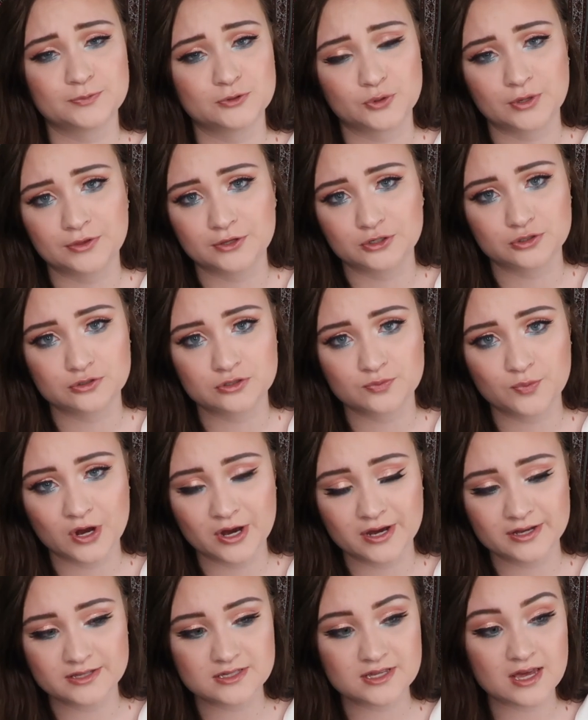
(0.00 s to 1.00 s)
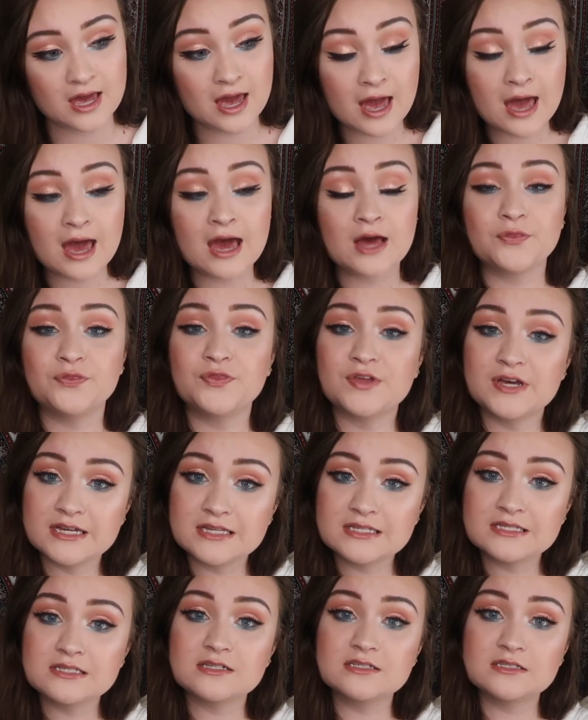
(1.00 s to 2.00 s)
between the two spawns.
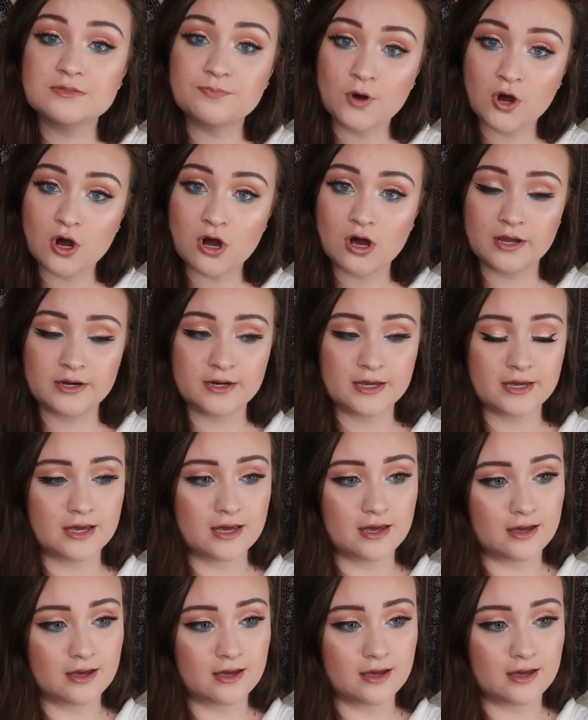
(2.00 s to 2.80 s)
This spawn